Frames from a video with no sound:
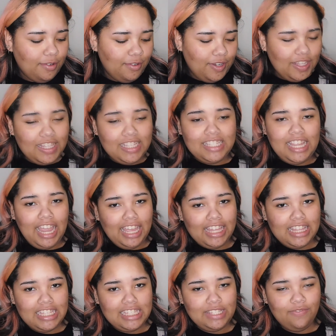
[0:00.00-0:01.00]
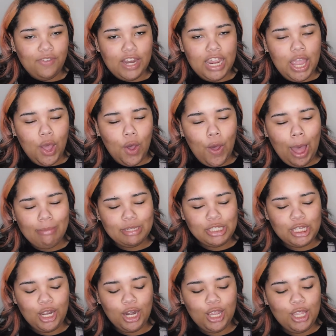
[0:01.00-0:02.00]
for the sake of this video, I'm
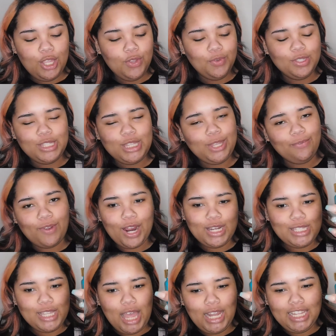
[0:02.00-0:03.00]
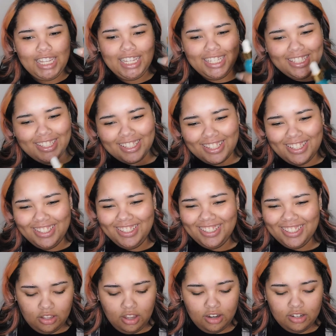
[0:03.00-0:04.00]
just gonna use the Farsali.
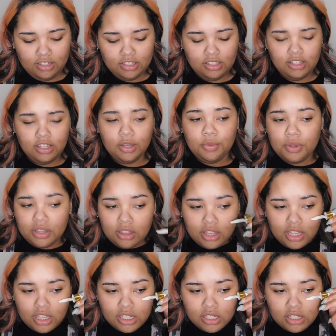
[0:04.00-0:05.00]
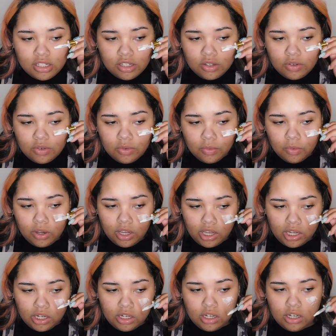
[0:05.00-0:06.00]
Honestly, with this
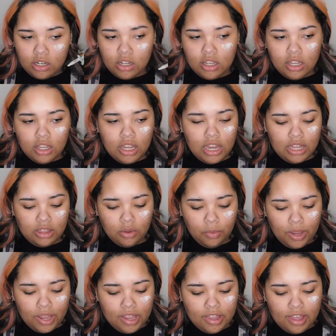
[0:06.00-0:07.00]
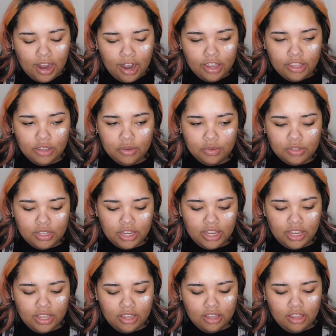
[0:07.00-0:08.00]
one and the way that I use
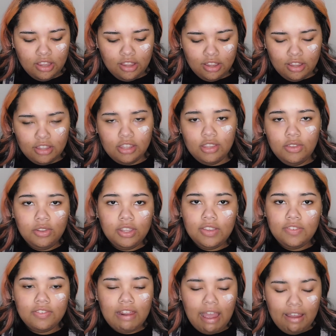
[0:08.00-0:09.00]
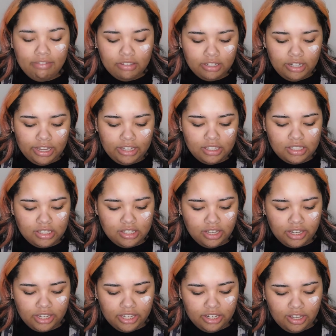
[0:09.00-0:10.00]
it, you don't even have to like
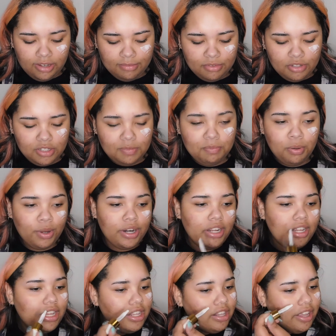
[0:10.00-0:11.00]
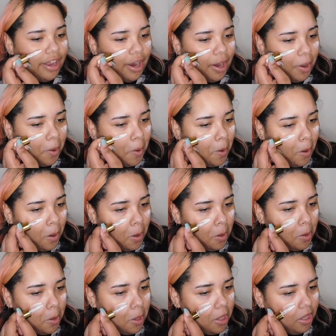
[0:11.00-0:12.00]
suck it up. Just put it in there
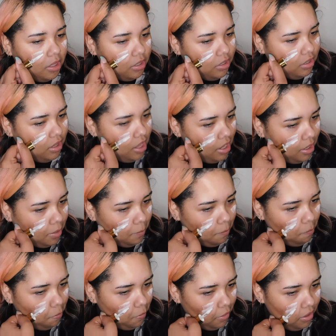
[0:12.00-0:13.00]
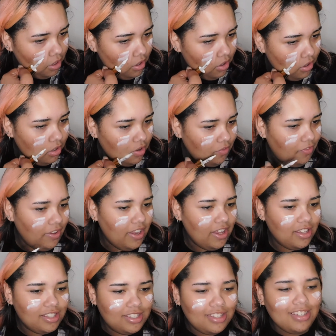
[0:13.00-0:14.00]
and like put it on your
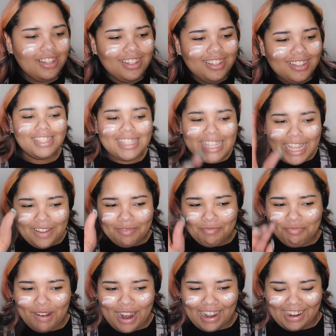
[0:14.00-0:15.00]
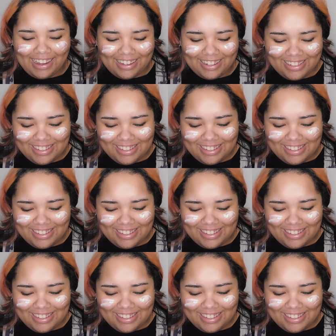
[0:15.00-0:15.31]
face. Save product.